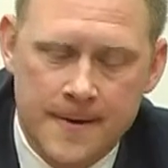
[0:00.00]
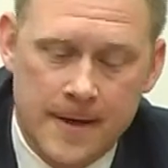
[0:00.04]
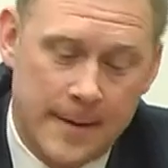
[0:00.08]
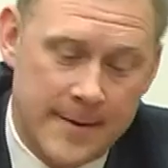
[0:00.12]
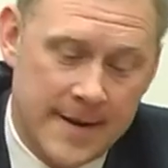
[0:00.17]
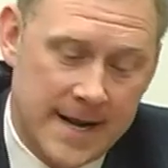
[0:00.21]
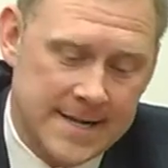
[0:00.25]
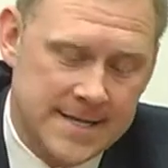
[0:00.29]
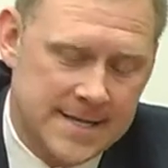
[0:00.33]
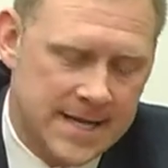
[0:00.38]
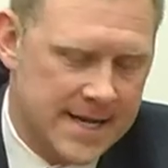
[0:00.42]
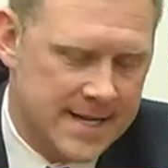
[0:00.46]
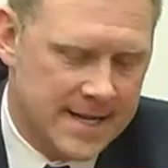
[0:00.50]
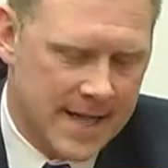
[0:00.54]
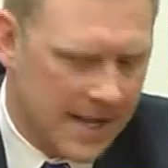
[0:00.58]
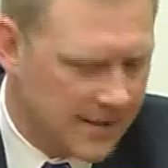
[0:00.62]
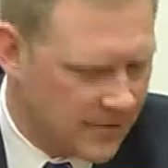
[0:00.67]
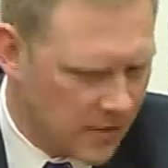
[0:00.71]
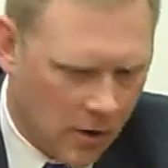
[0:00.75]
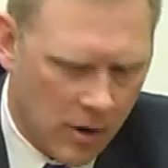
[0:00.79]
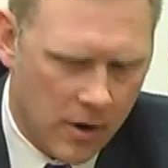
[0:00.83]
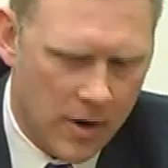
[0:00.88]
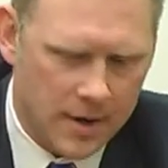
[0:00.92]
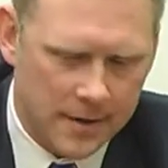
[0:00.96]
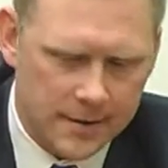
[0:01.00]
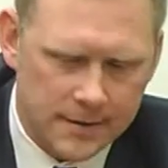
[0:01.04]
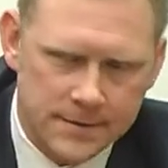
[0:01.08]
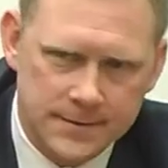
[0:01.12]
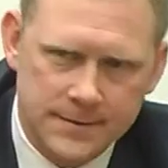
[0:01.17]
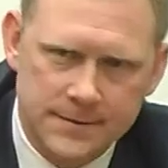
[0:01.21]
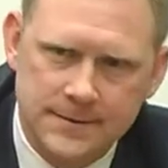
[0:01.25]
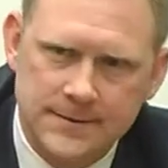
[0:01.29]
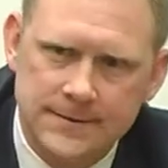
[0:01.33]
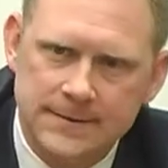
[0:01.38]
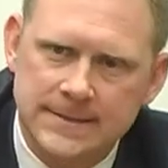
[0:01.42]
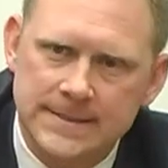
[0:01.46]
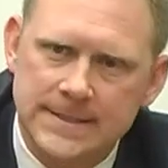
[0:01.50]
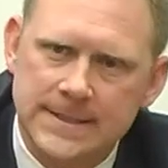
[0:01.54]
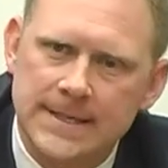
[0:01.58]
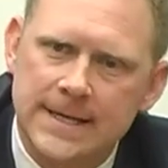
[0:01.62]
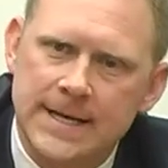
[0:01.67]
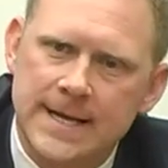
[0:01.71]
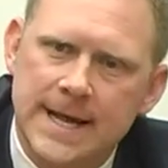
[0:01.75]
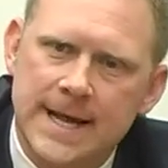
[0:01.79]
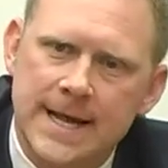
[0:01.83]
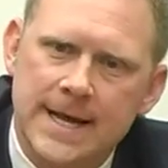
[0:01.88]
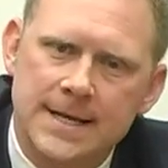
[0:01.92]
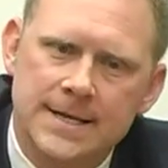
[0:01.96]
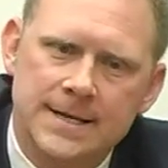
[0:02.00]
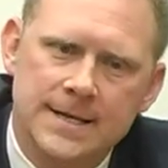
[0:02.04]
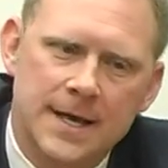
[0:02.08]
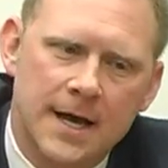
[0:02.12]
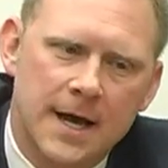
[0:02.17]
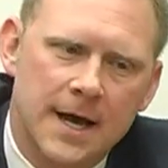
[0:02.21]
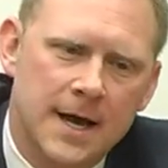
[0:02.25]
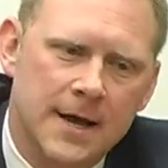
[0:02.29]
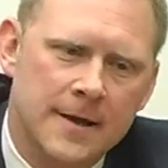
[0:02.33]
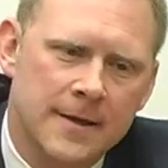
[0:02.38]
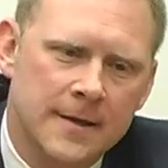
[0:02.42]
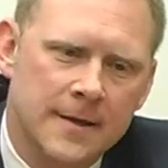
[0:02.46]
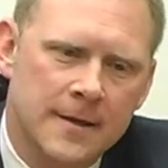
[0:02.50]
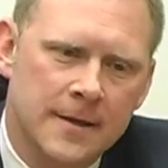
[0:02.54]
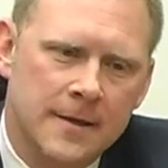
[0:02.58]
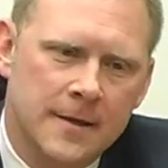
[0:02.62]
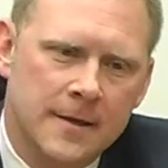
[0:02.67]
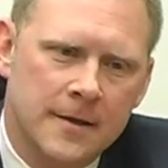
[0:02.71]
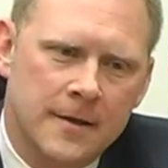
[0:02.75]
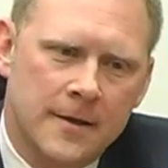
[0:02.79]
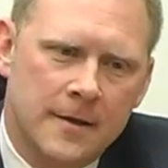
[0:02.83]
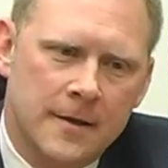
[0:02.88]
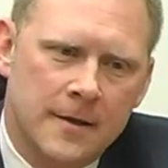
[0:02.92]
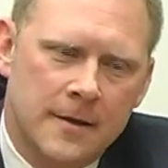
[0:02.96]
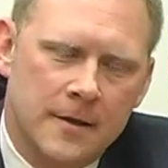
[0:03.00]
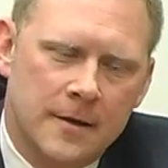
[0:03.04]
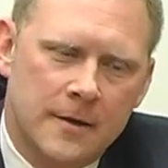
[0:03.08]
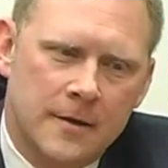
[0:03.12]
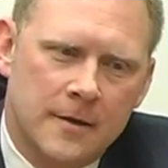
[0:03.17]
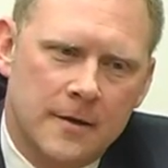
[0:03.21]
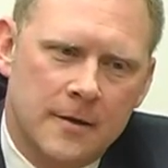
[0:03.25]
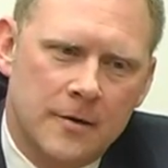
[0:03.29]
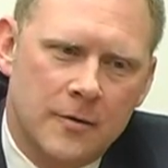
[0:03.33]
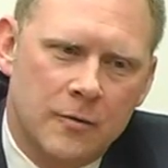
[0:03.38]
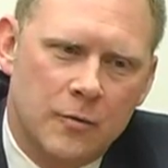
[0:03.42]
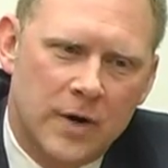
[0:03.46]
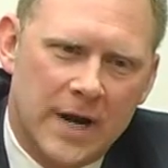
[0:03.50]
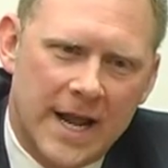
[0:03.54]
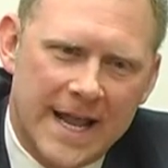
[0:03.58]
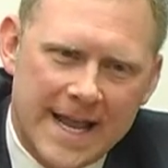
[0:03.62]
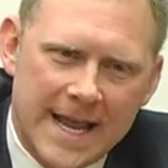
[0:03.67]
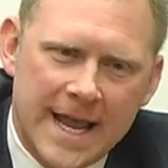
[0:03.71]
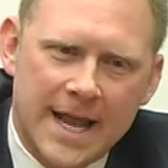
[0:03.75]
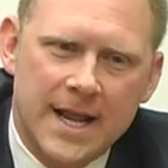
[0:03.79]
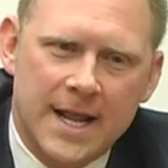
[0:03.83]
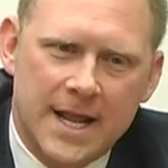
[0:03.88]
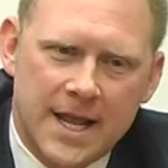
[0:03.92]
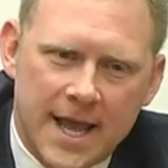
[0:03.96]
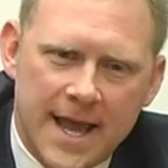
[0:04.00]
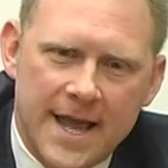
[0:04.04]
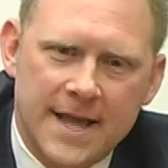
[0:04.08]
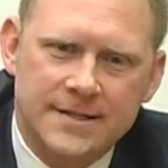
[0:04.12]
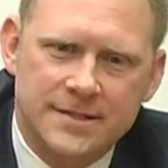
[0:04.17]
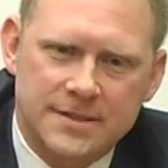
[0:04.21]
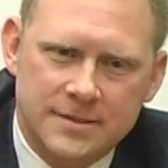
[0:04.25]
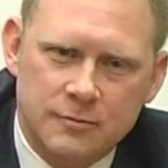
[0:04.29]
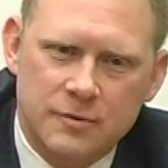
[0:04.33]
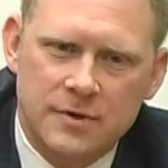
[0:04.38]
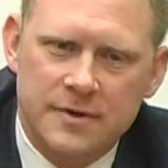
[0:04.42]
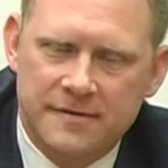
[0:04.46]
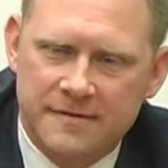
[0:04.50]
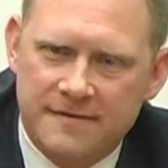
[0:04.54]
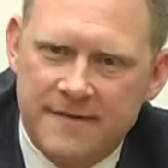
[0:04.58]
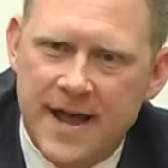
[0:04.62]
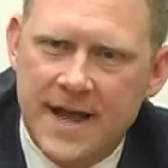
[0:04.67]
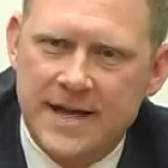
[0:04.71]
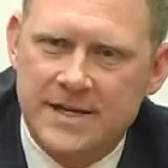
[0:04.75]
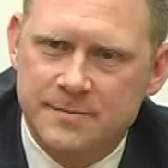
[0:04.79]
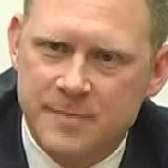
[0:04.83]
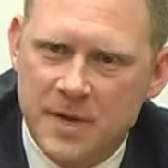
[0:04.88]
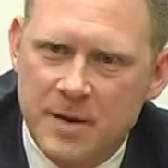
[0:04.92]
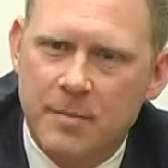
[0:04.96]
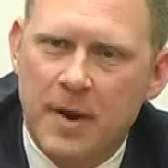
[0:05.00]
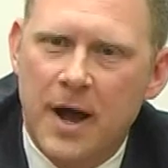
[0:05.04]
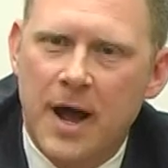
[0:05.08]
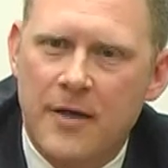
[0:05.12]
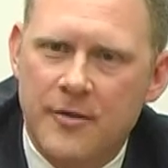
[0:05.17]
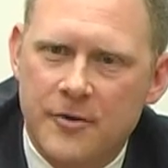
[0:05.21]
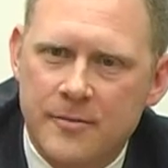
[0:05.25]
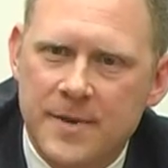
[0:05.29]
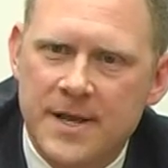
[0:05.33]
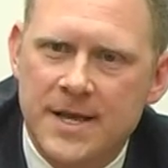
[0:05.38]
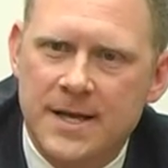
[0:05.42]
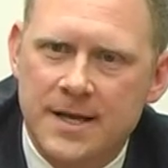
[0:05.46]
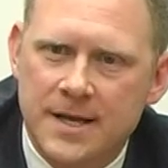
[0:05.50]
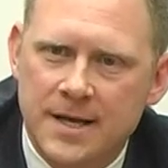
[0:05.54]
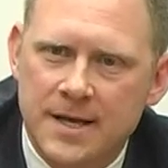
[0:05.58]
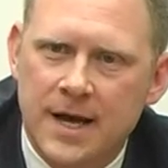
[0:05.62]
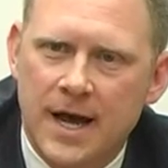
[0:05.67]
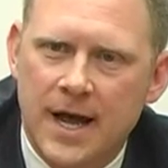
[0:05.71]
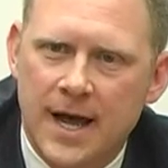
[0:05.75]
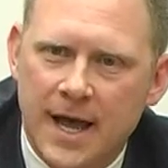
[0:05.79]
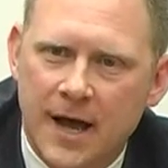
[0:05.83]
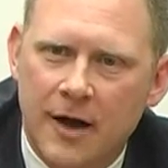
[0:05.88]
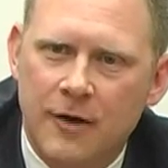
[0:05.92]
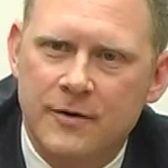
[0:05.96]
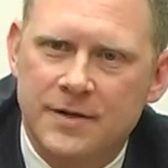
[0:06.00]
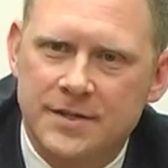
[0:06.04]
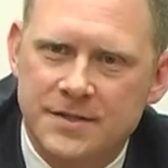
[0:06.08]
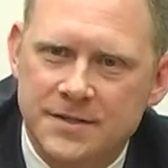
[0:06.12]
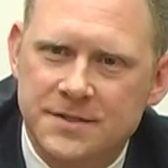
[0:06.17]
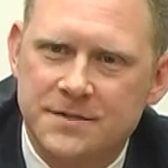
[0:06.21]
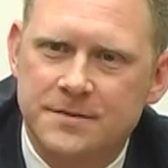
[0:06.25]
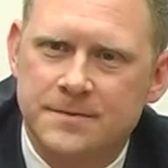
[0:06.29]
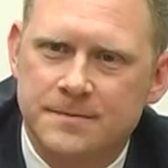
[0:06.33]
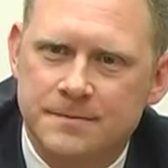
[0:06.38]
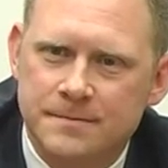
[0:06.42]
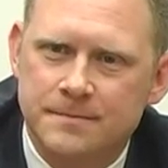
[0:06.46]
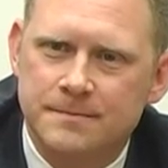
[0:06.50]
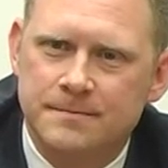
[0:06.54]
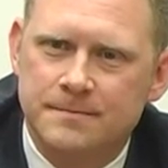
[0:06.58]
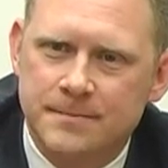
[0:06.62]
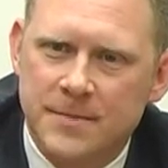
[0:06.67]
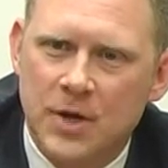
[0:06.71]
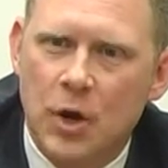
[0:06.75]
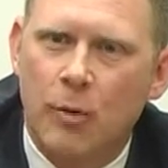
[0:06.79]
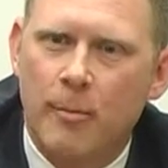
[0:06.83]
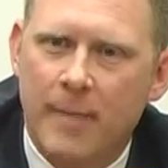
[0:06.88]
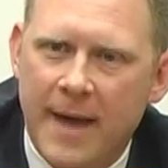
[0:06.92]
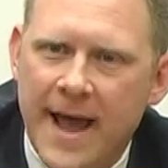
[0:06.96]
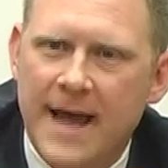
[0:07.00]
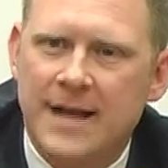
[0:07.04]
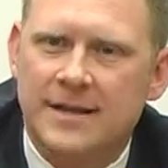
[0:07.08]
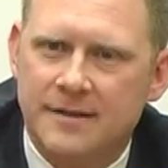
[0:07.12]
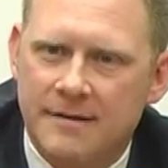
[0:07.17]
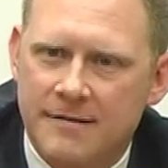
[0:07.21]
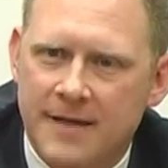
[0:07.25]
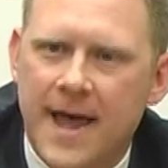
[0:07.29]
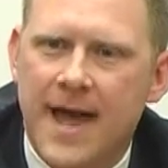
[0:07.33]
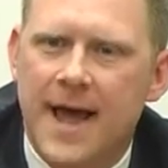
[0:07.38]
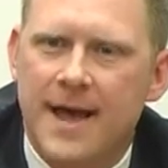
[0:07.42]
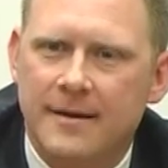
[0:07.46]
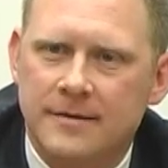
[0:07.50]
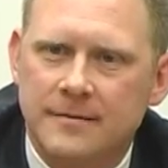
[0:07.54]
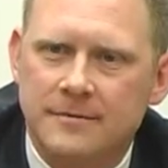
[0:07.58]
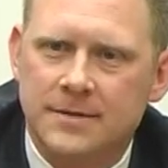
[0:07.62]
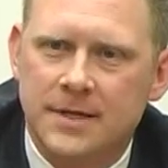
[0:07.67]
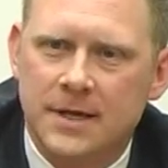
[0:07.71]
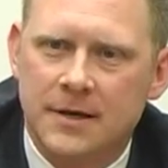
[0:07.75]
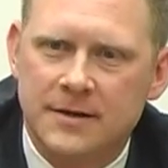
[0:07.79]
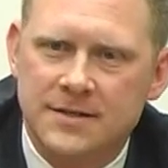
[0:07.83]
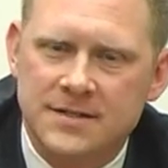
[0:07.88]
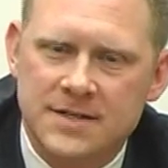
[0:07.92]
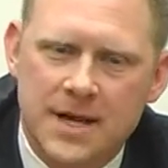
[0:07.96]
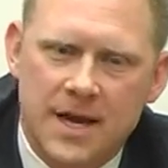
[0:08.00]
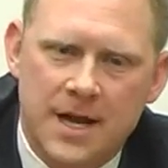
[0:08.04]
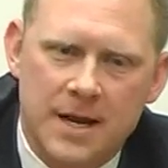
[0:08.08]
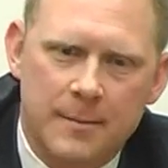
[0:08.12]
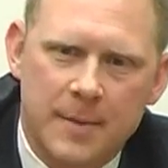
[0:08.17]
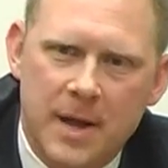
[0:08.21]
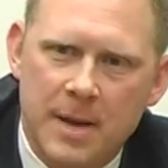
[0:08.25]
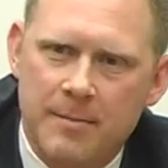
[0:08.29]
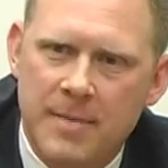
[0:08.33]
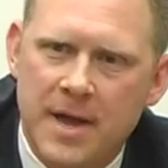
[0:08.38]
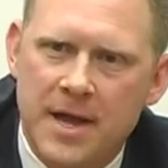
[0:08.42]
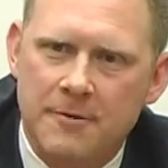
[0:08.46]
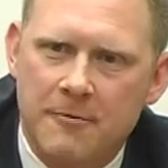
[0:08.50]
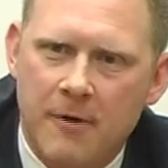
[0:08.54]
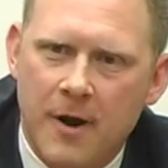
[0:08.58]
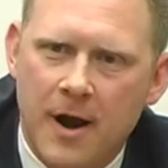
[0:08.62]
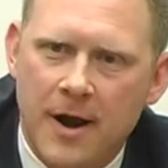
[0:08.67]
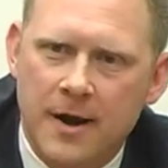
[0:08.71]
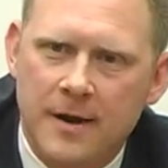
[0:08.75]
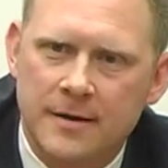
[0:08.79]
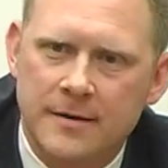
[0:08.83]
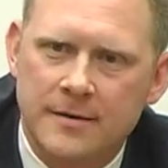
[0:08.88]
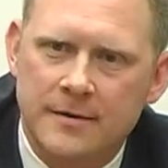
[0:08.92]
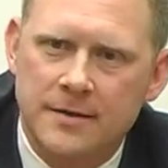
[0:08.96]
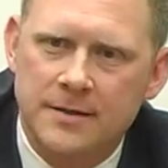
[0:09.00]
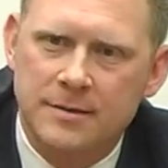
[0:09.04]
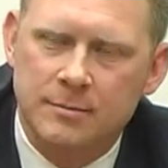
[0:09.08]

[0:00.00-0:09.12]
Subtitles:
I mean, I take that to heart. And when I get a case where the facts may bother me, I always go back to that. You know, it's kind of my bedrock.